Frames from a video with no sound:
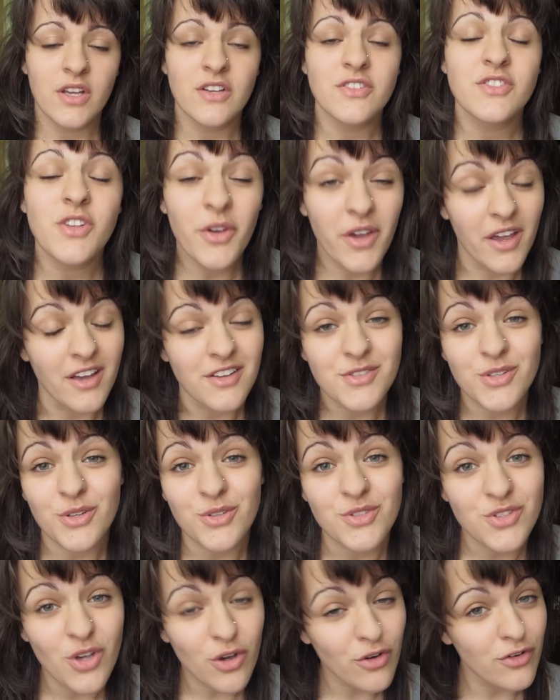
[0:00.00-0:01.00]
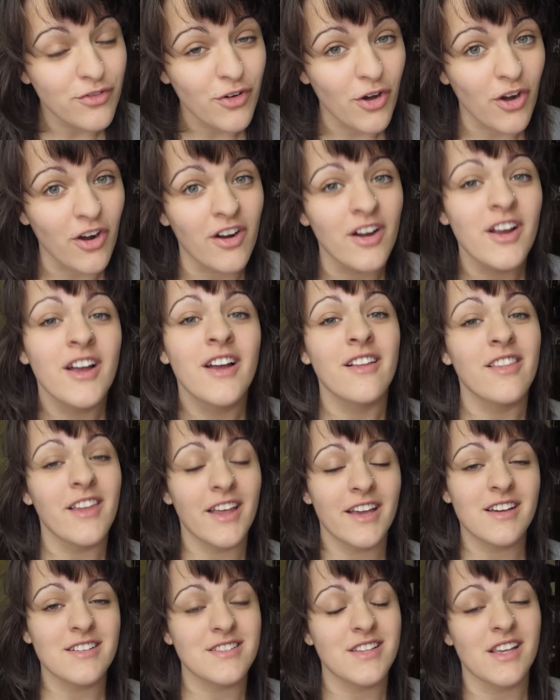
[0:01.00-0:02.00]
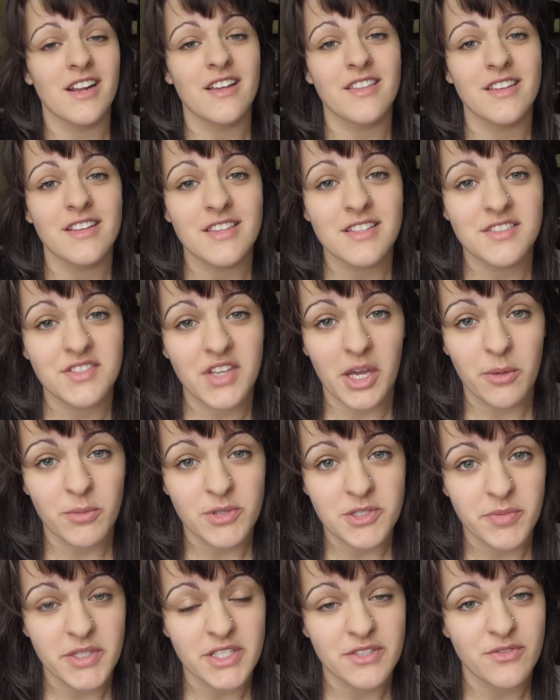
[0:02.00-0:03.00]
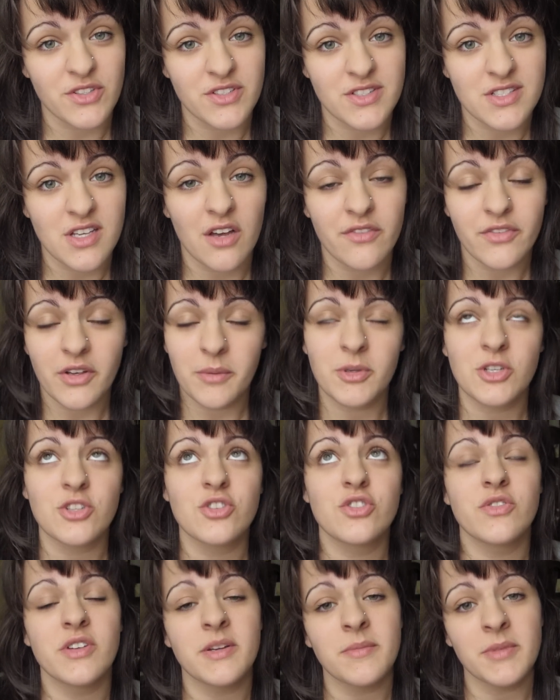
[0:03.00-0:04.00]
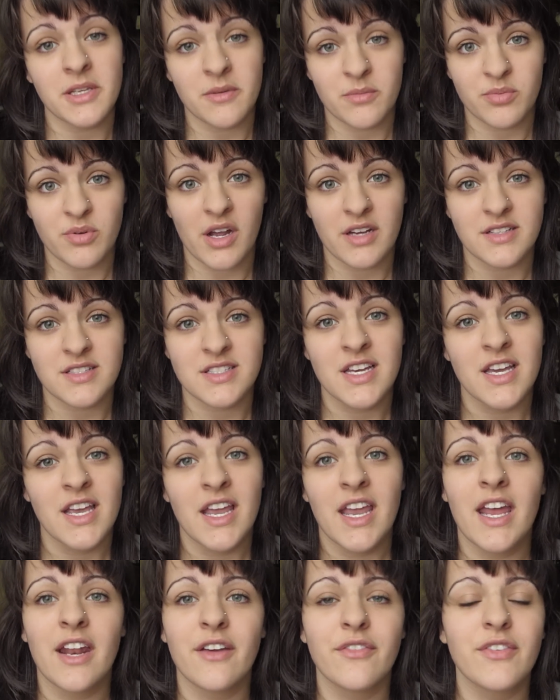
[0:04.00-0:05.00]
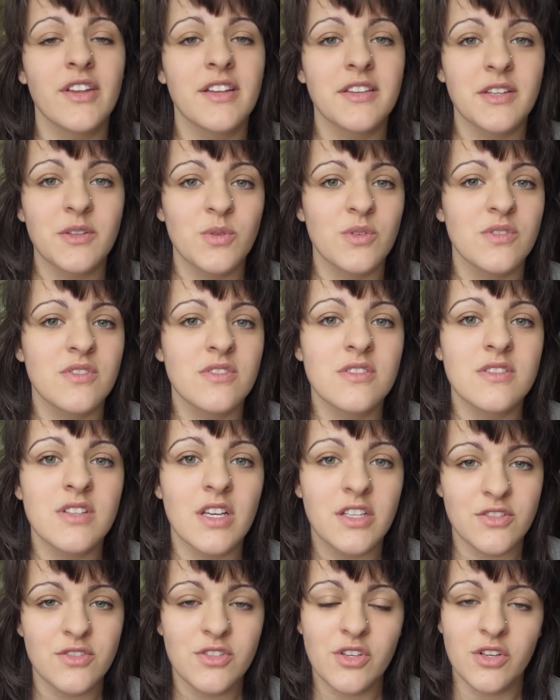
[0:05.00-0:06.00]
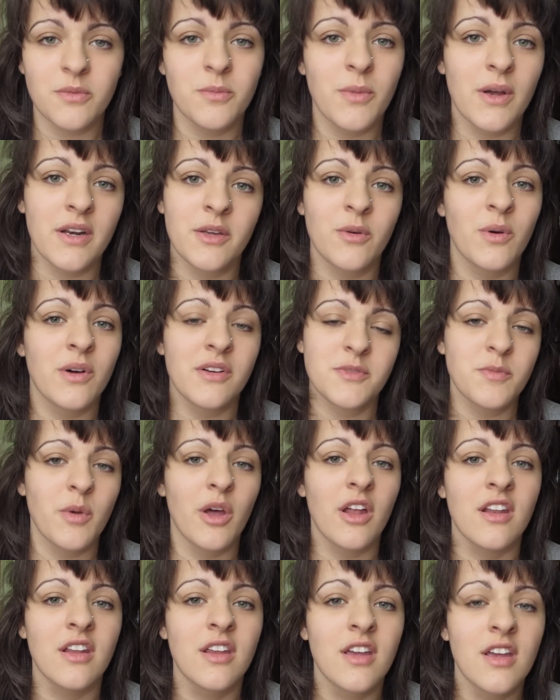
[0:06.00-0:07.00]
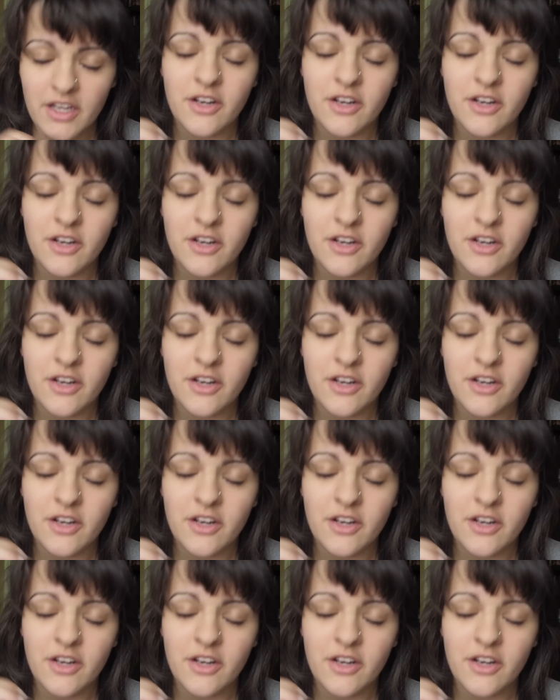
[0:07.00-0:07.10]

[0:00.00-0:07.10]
So yeah, so far, like I said, I think this camera speaks for itself. I'm extremely impressed, and I feel like this was such good money well spent.